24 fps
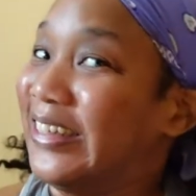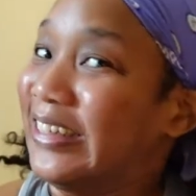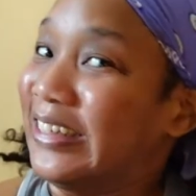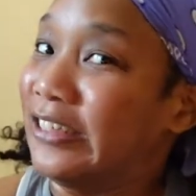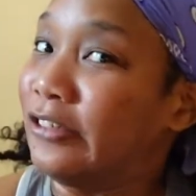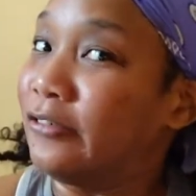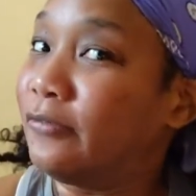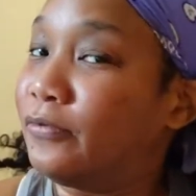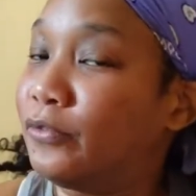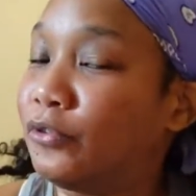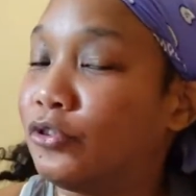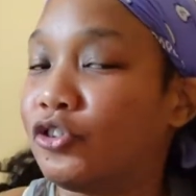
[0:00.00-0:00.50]

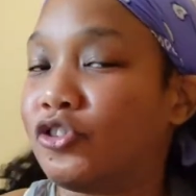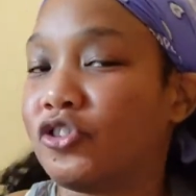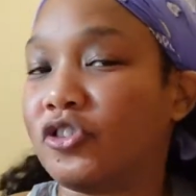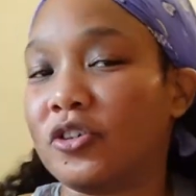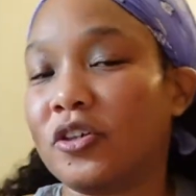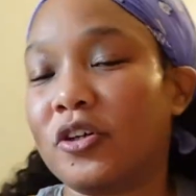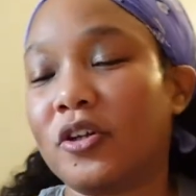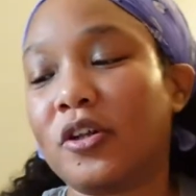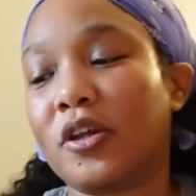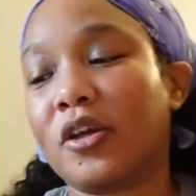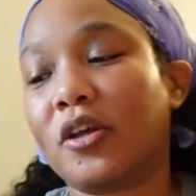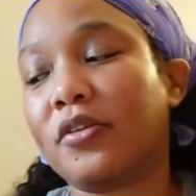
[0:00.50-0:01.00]

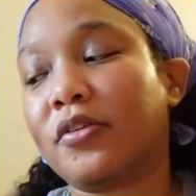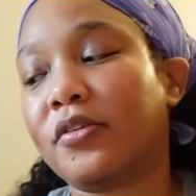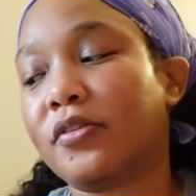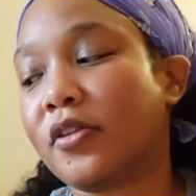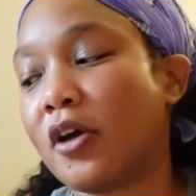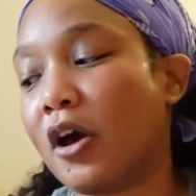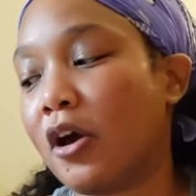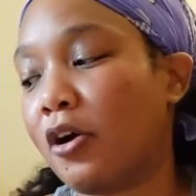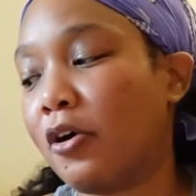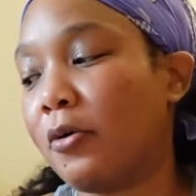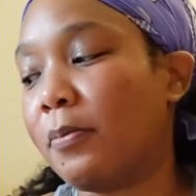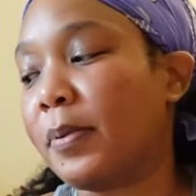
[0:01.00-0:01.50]
unfortunately.
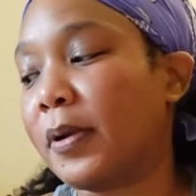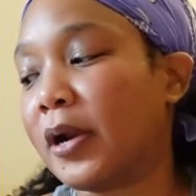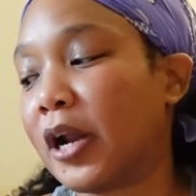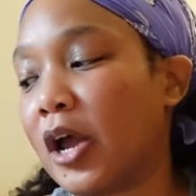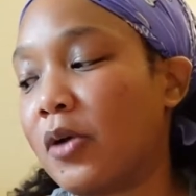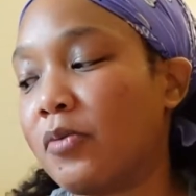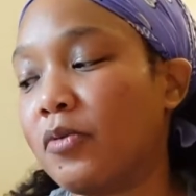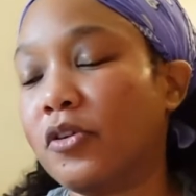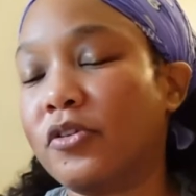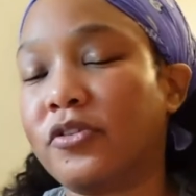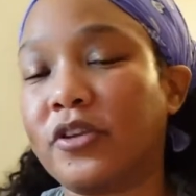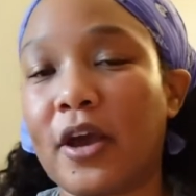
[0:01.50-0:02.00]
So, but I
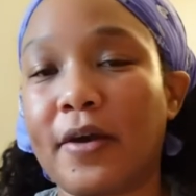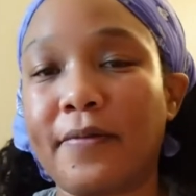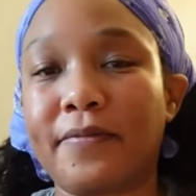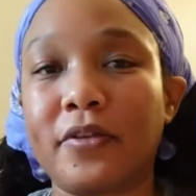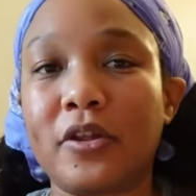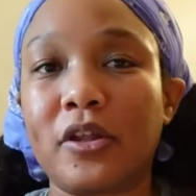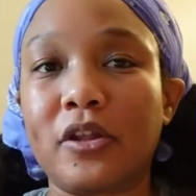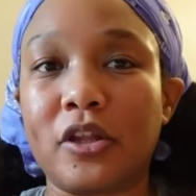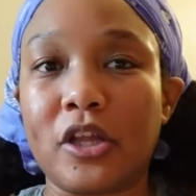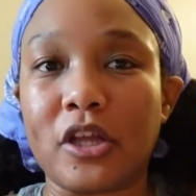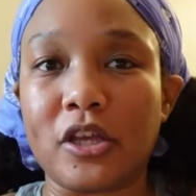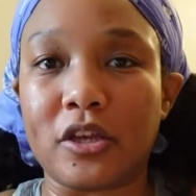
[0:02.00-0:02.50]
will
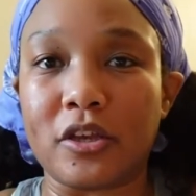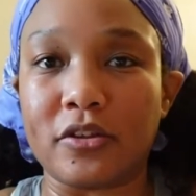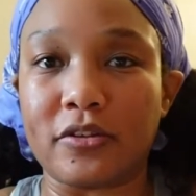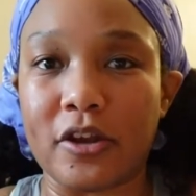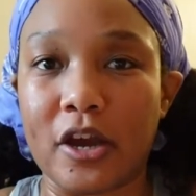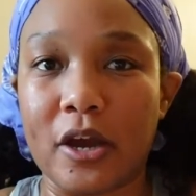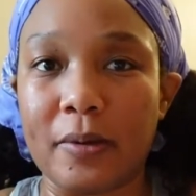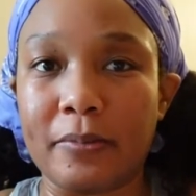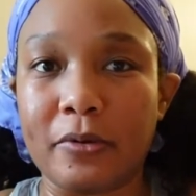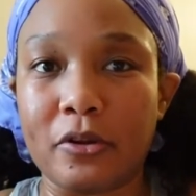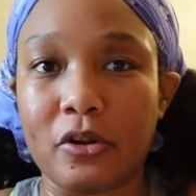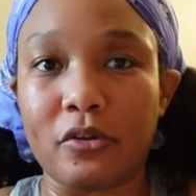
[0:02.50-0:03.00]
definitely link it
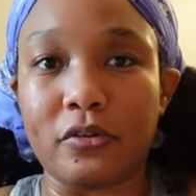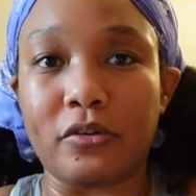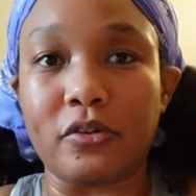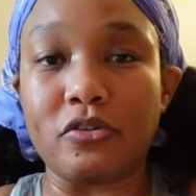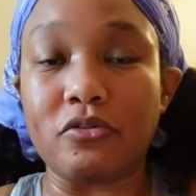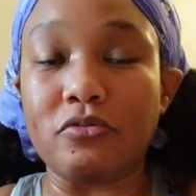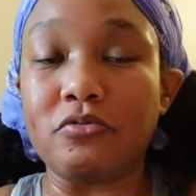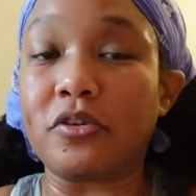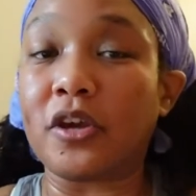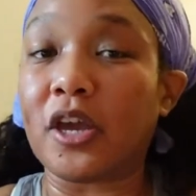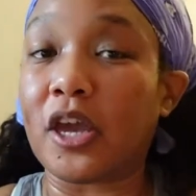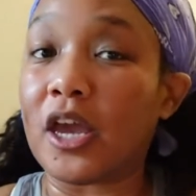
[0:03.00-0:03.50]
down below so
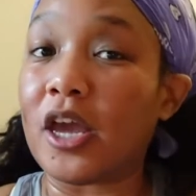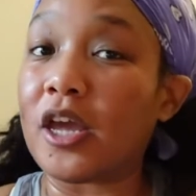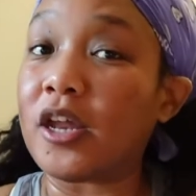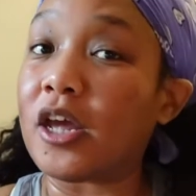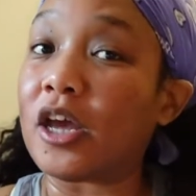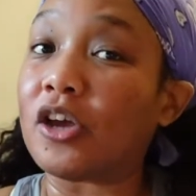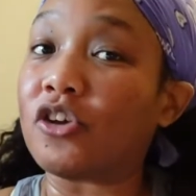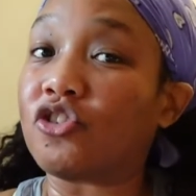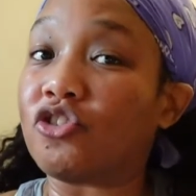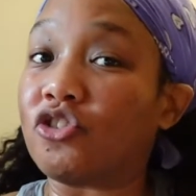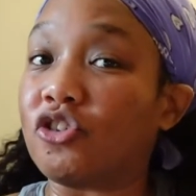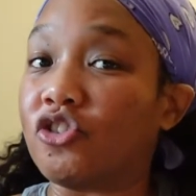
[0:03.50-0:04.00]
you can
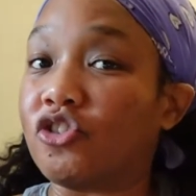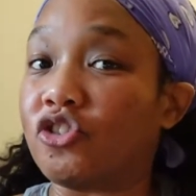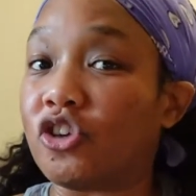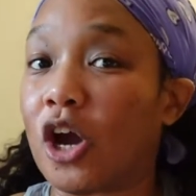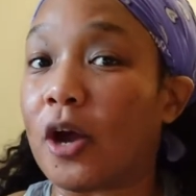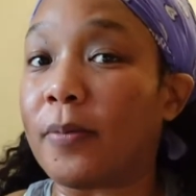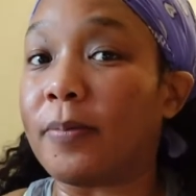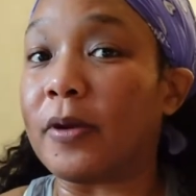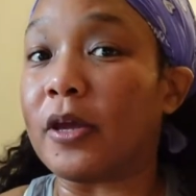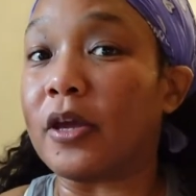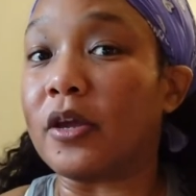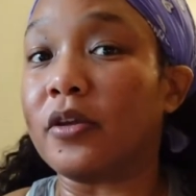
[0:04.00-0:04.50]
actually
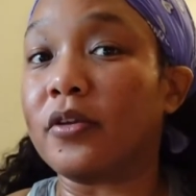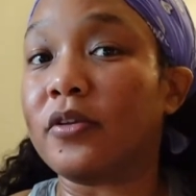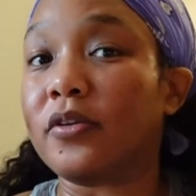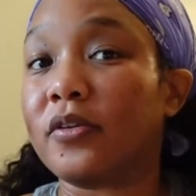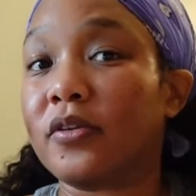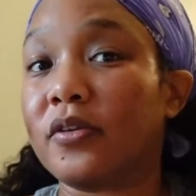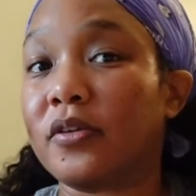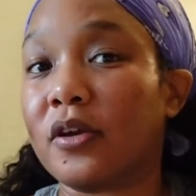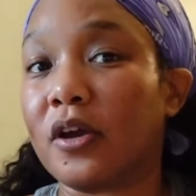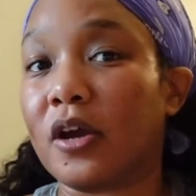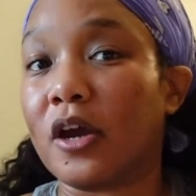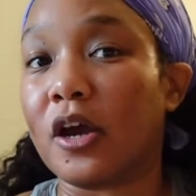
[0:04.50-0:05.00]
shop it
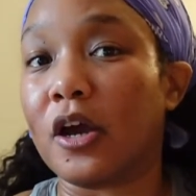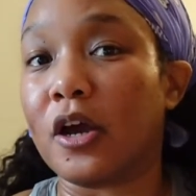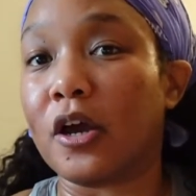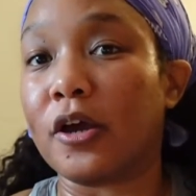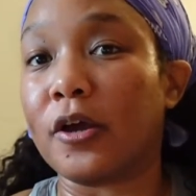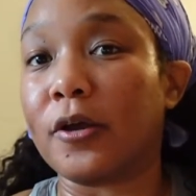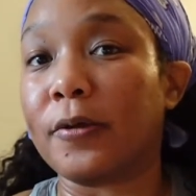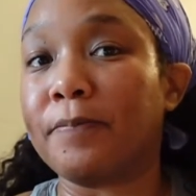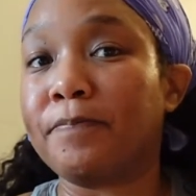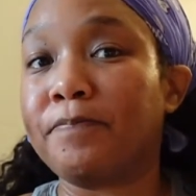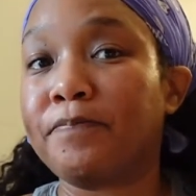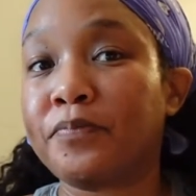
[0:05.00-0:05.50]

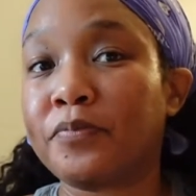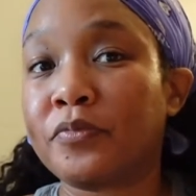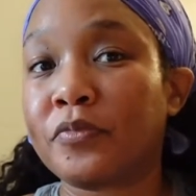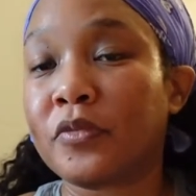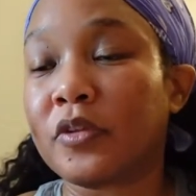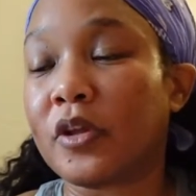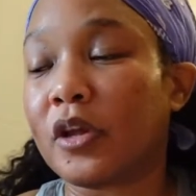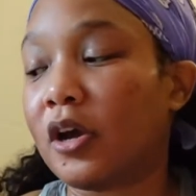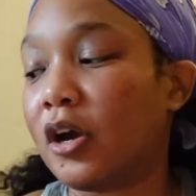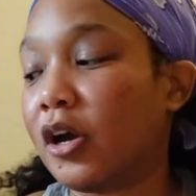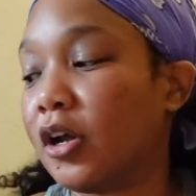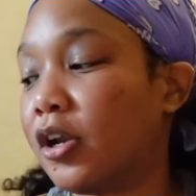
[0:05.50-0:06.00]
um,
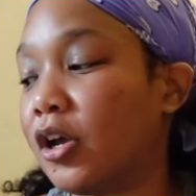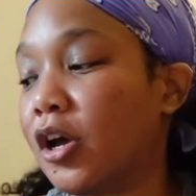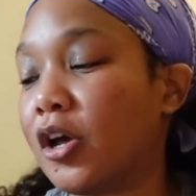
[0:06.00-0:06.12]
on